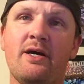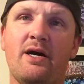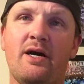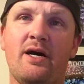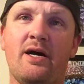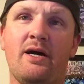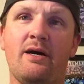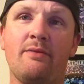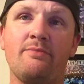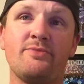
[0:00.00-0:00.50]

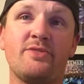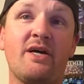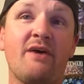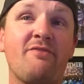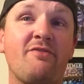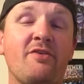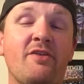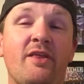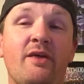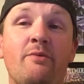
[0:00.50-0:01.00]
Um,
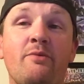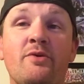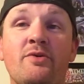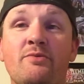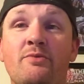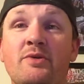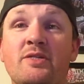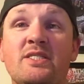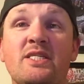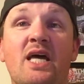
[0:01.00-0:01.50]
definitely
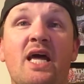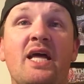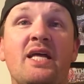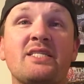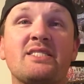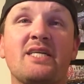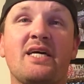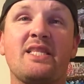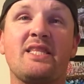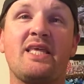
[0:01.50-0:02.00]
with, with
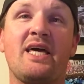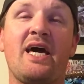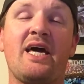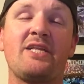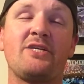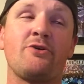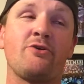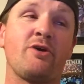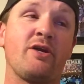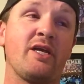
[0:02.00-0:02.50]
sayings like
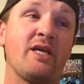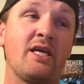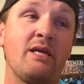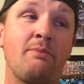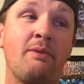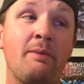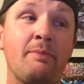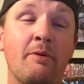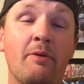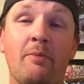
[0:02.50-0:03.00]
that, you're going to
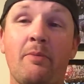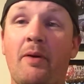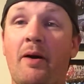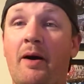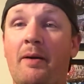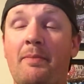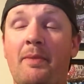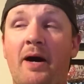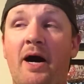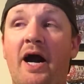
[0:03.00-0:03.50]
get people
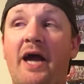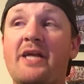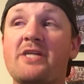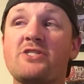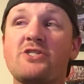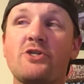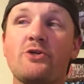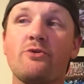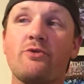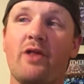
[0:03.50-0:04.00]

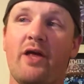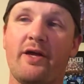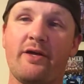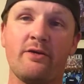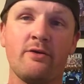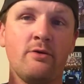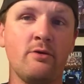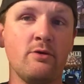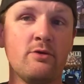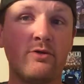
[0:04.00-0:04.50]
behind you
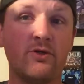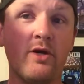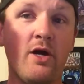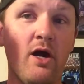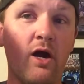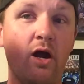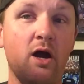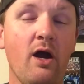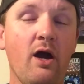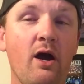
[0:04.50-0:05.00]
like,
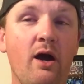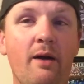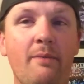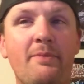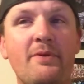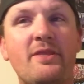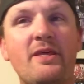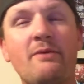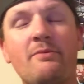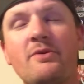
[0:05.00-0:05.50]
yeah.
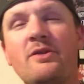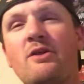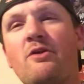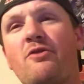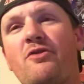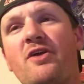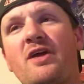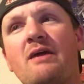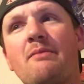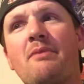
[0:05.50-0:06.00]
But then when
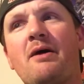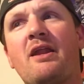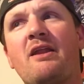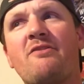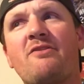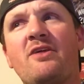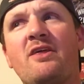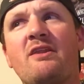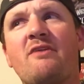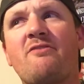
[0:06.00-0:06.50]
you think about it
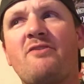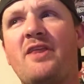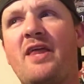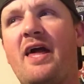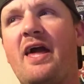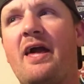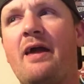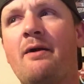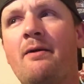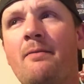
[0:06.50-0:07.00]
at the end of the
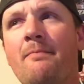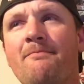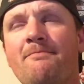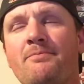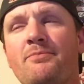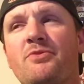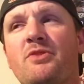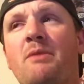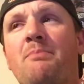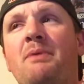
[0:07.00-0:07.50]
day,
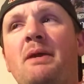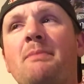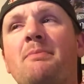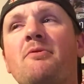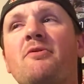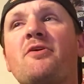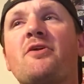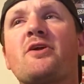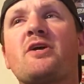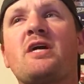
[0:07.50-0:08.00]
the
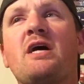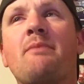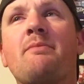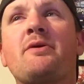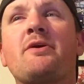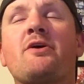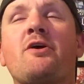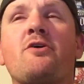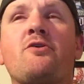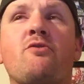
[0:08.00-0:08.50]
people that are
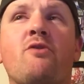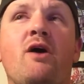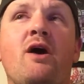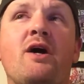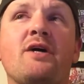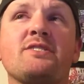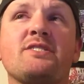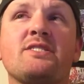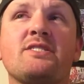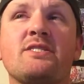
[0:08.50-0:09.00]
coming
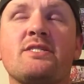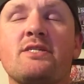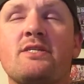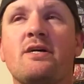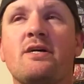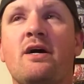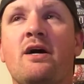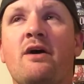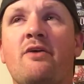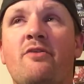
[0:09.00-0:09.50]
across
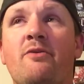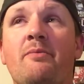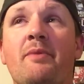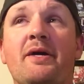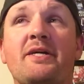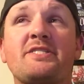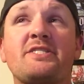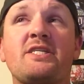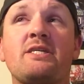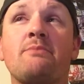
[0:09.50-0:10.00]
uh, the
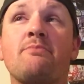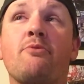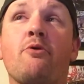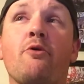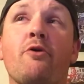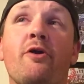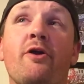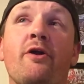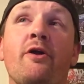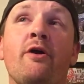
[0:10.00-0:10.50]
Mexican
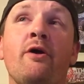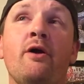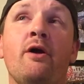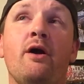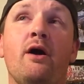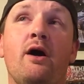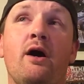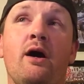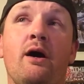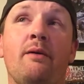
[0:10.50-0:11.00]
border,
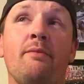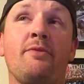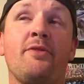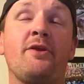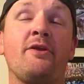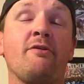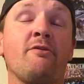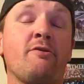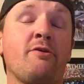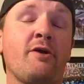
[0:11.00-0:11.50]
um,
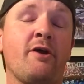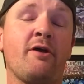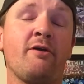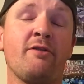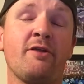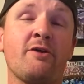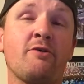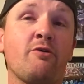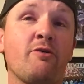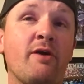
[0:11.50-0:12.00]
the
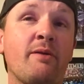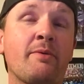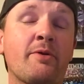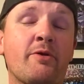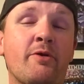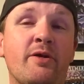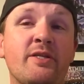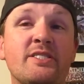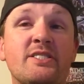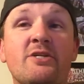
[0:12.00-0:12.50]
illegal
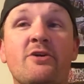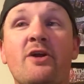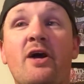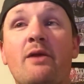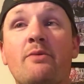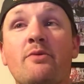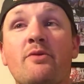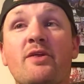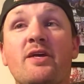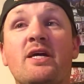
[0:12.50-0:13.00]
immigrants, they're
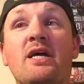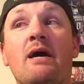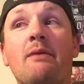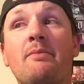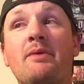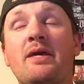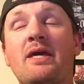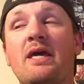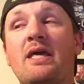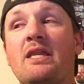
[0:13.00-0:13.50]
not really
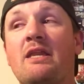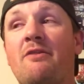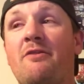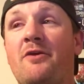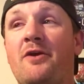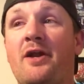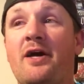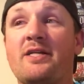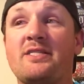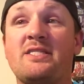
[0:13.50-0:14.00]
coming in and
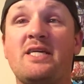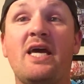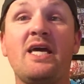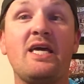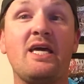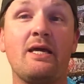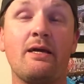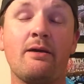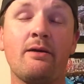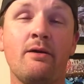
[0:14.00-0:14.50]
they're not
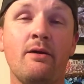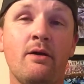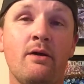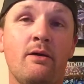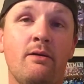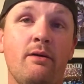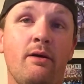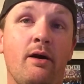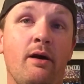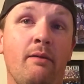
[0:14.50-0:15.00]
taking
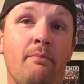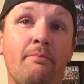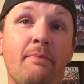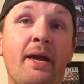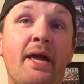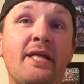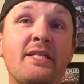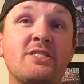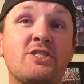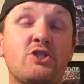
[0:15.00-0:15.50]
uh,
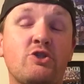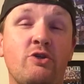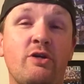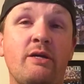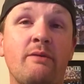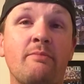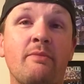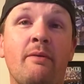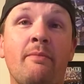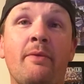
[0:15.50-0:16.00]

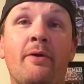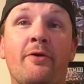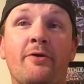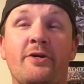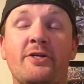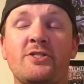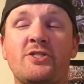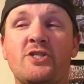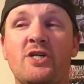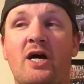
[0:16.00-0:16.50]
mainstream
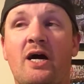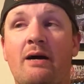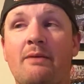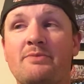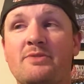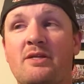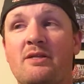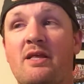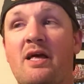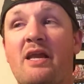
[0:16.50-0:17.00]
America
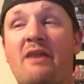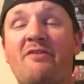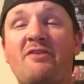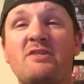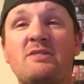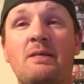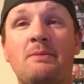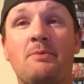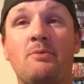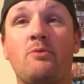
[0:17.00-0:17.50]
jobs. A lot of
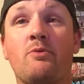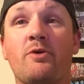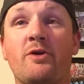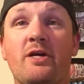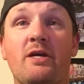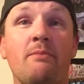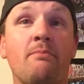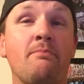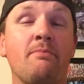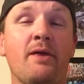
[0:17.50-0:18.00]
these people
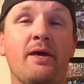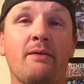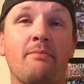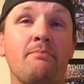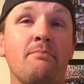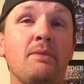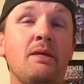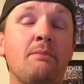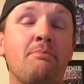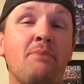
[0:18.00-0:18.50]
work in like
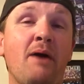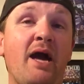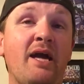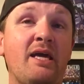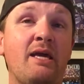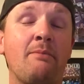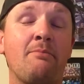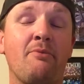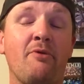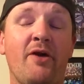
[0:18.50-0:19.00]
meat
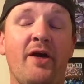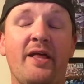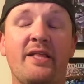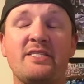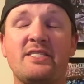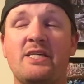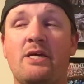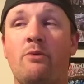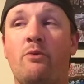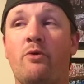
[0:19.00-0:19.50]
packing
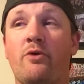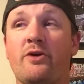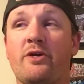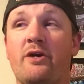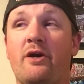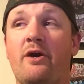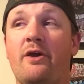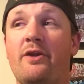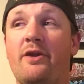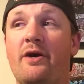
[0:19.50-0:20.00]
plants, they
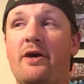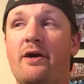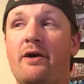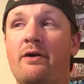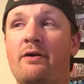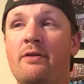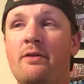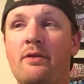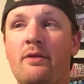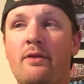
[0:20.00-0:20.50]
work on. Uh,